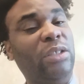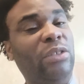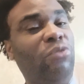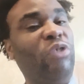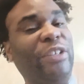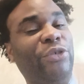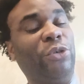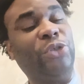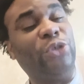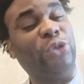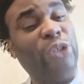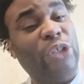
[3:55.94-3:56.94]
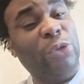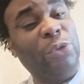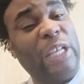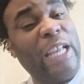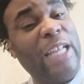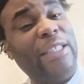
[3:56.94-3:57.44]
Retro Studios
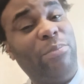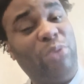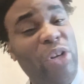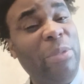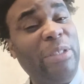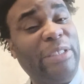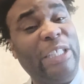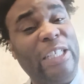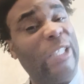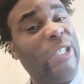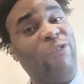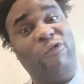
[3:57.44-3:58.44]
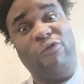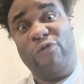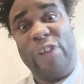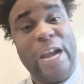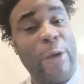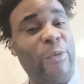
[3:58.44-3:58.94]
had pretty much did a
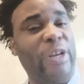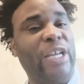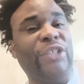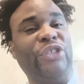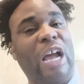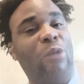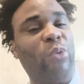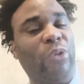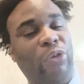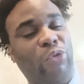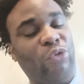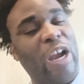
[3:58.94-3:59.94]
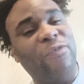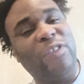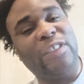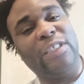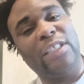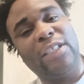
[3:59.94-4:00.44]
very good job with the
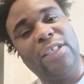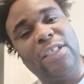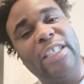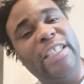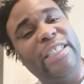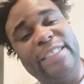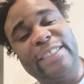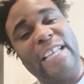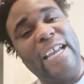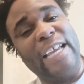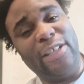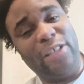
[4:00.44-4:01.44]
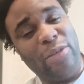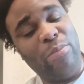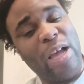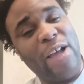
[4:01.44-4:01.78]
graphics and design, in my